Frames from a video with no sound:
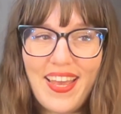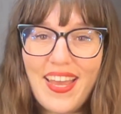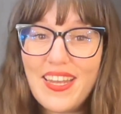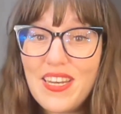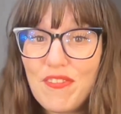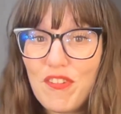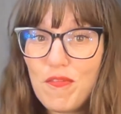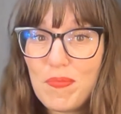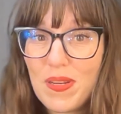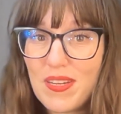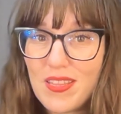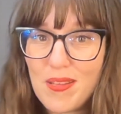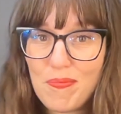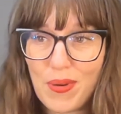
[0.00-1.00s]
And if you've been
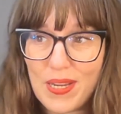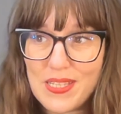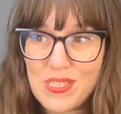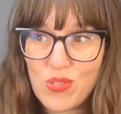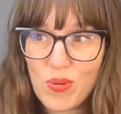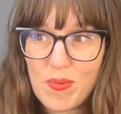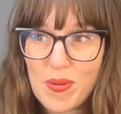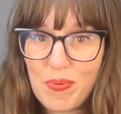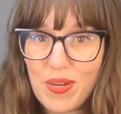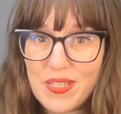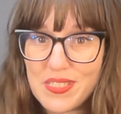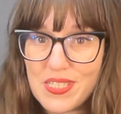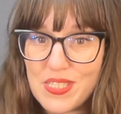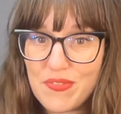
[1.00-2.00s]
in the brainstorming
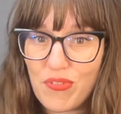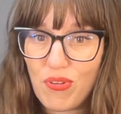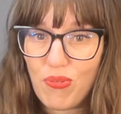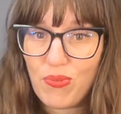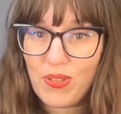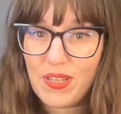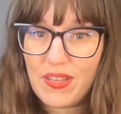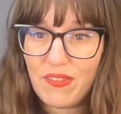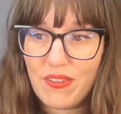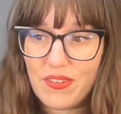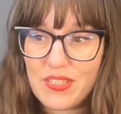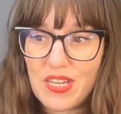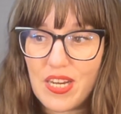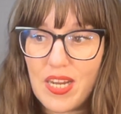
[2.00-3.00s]
process for a really
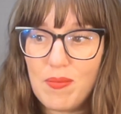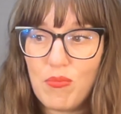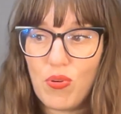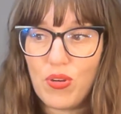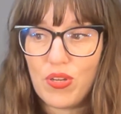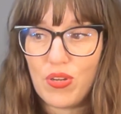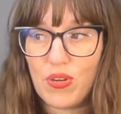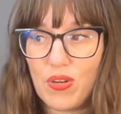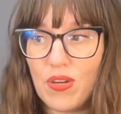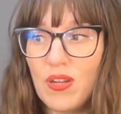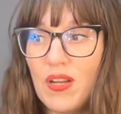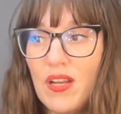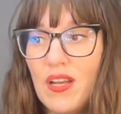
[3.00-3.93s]
long time, or you're